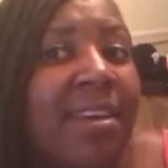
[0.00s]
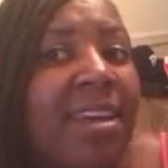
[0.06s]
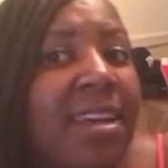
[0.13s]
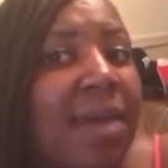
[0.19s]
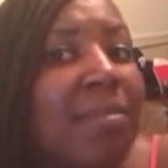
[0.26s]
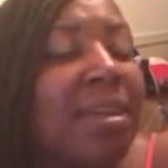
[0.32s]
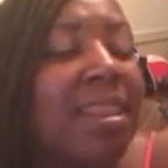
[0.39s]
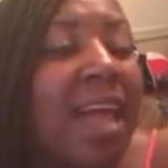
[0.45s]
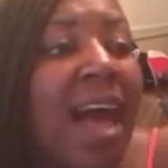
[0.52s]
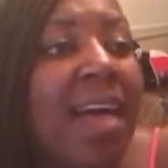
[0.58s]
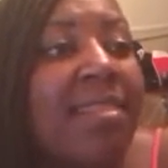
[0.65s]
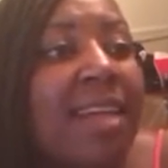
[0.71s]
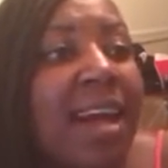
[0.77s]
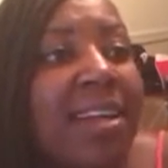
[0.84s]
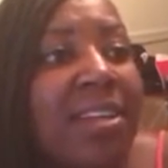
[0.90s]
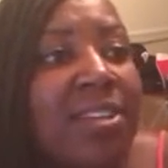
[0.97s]
And I'm
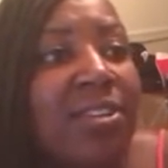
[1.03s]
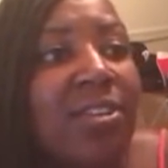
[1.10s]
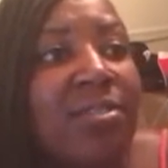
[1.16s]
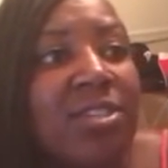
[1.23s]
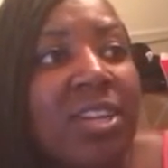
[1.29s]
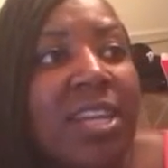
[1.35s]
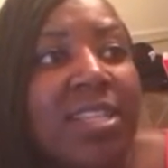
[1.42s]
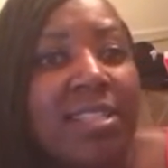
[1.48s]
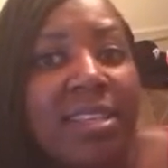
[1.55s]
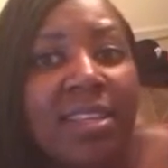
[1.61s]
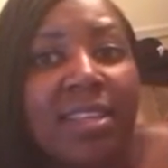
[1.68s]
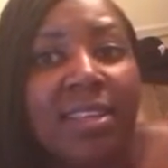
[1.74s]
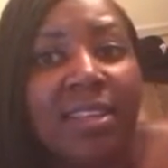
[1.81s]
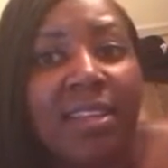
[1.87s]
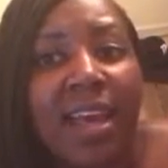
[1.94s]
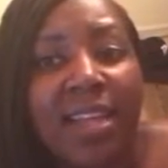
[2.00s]
glad that, you know,
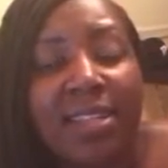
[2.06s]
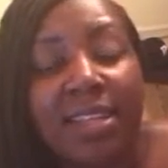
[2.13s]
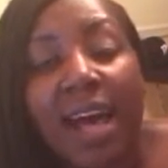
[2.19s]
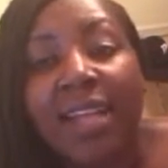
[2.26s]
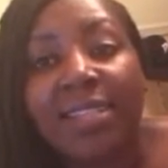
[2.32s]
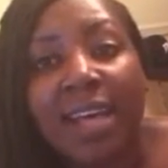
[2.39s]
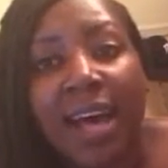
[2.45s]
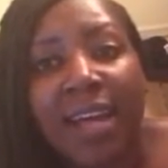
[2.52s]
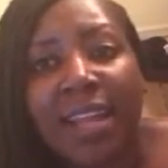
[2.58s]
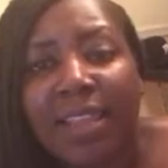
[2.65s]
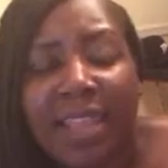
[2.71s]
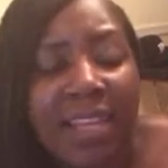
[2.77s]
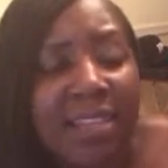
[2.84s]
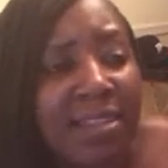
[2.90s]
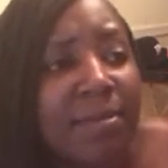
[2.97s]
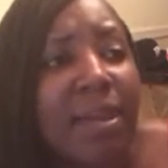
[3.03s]
Jay-Z and Tata, and I
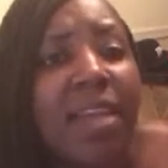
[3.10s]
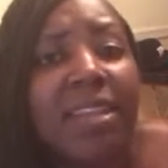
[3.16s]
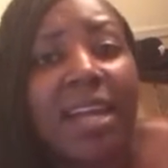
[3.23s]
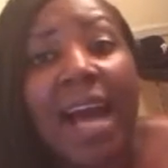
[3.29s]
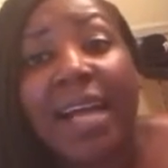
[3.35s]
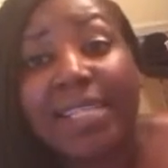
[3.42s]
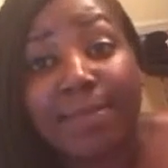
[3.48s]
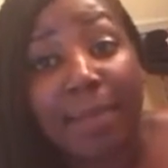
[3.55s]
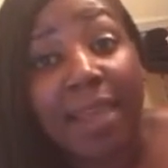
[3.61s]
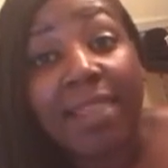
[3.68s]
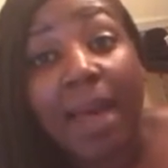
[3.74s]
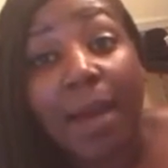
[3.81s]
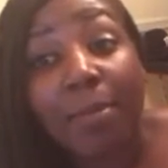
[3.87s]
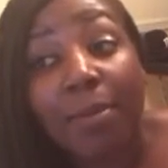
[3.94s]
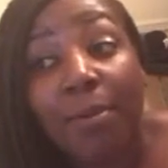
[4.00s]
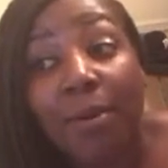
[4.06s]
think some of the other guys made
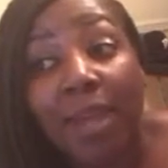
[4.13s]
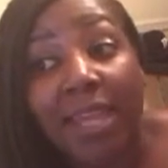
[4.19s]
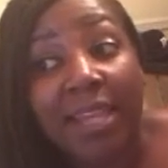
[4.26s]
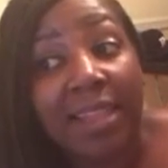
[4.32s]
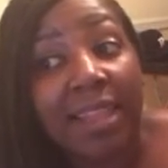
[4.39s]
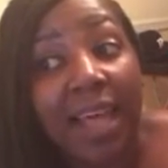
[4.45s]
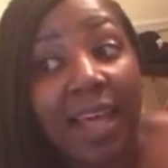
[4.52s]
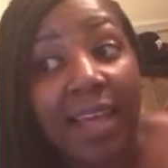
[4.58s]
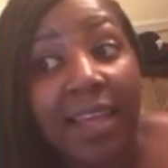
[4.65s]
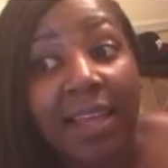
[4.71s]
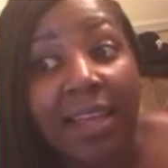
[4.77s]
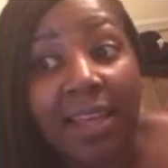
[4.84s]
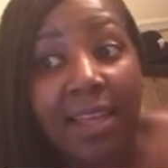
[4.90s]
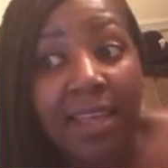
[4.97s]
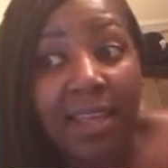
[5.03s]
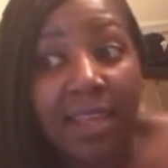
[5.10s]
that point, like,
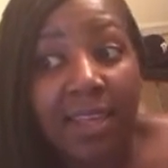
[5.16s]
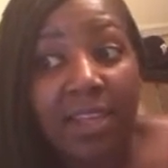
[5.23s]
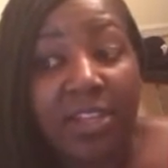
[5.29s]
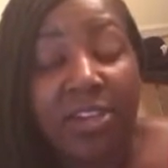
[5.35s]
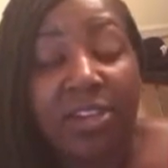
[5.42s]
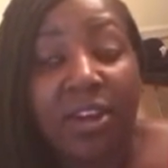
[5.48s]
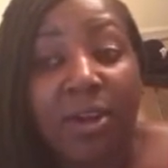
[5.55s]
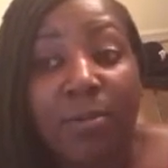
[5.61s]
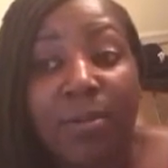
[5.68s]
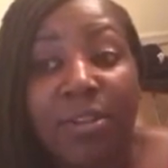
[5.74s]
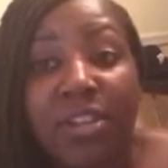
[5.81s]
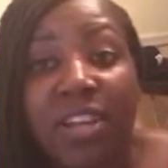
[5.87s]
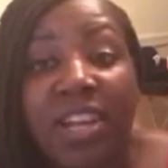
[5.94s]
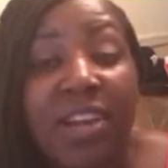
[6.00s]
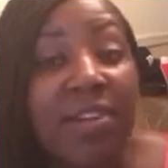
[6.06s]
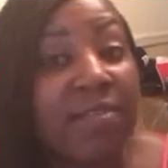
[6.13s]
you know, when
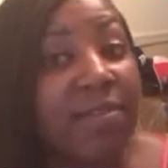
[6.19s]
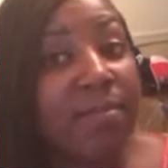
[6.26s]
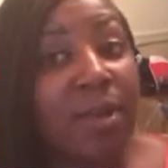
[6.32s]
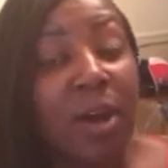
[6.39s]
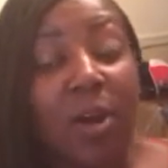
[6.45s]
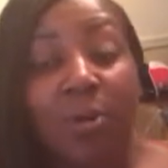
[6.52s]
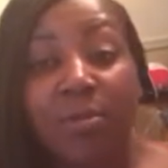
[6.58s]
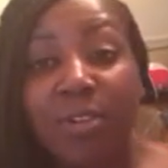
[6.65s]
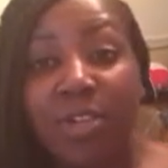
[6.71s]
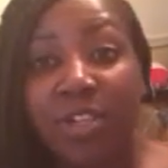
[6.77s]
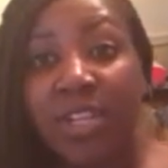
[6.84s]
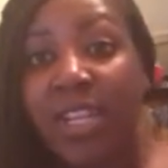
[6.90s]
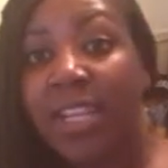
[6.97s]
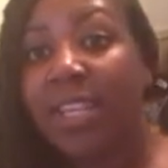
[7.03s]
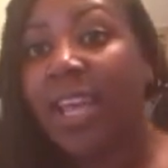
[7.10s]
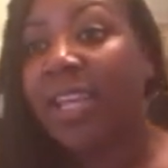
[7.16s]
you're hearing from the OG,
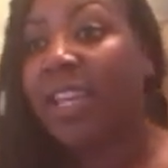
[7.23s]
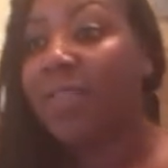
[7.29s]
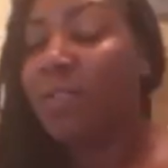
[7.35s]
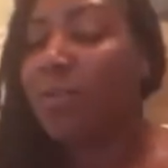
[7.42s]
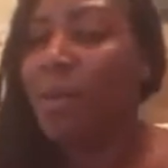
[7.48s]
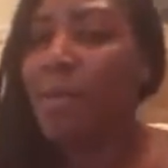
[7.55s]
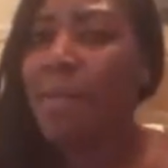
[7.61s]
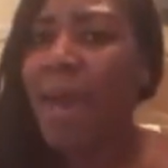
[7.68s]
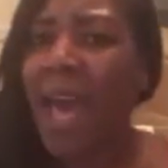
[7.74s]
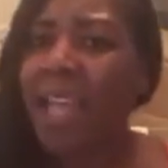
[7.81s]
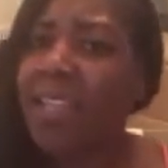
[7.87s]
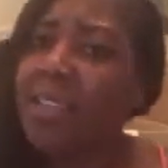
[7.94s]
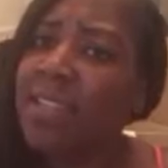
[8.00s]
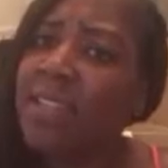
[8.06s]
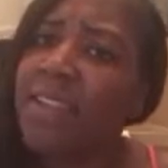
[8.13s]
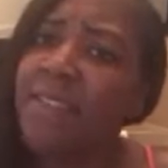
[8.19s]
they give you
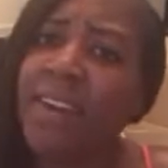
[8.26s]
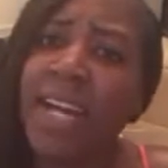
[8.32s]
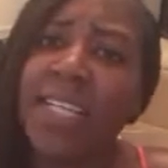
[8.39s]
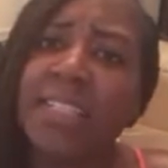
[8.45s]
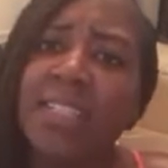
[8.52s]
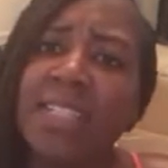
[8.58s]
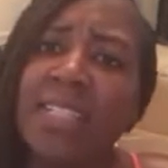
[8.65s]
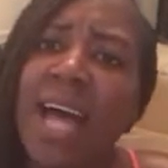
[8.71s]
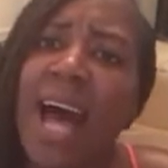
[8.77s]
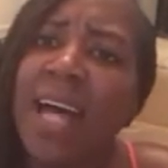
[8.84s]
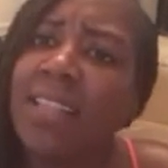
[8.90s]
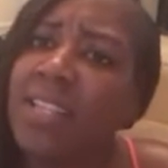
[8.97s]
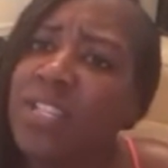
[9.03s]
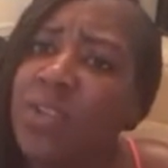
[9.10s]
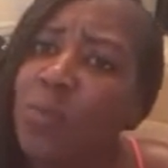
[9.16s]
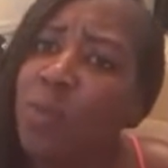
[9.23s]
immaculate advice and
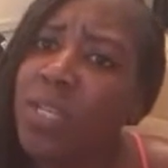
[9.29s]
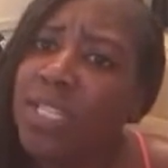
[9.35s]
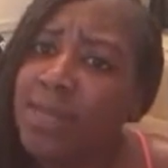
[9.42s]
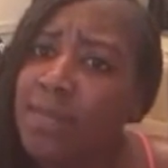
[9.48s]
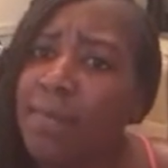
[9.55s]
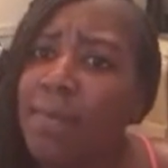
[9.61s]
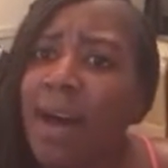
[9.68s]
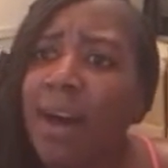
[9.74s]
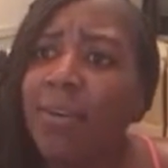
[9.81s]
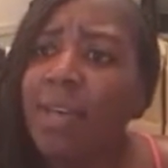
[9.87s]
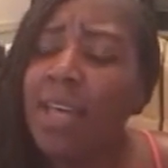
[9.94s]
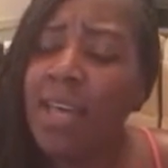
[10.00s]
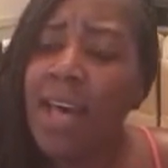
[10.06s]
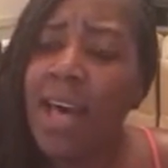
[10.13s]
knowledge and wisdom about